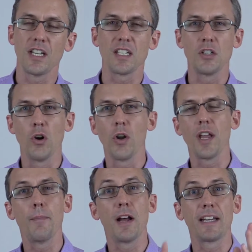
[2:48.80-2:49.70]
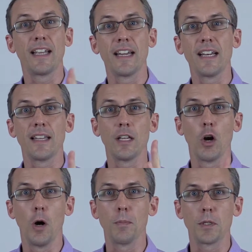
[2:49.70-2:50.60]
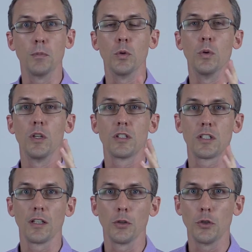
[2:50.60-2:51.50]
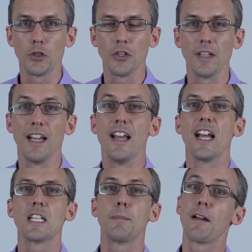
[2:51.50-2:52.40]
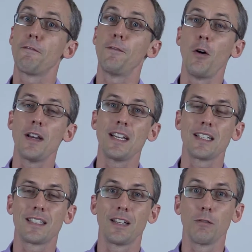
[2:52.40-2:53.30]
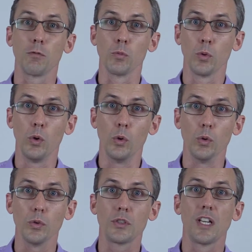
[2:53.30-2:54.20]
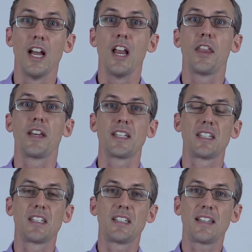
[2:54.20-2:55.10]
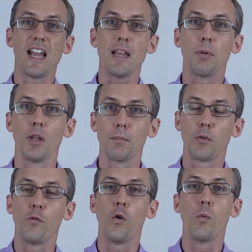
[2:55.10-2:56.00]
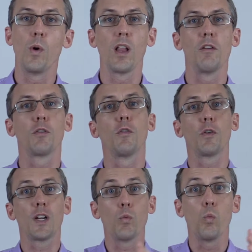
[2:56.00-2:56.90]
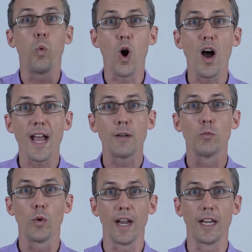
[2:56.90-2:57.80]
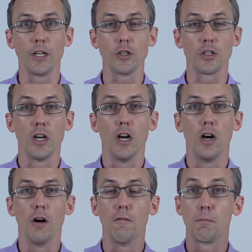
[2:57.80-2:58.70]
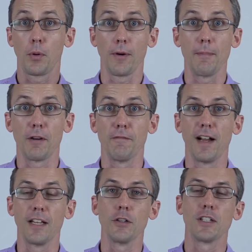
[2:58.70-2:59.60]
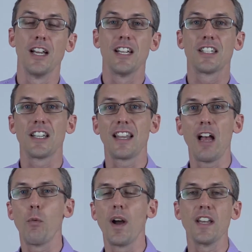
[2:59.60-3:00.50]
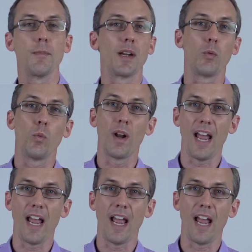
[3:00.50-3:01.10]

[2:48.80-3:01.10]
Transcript: is not about getting the optimal solution. It's about finding a set of rules that are stable and perform well over a very wide range of parameter values. So that way, no matter what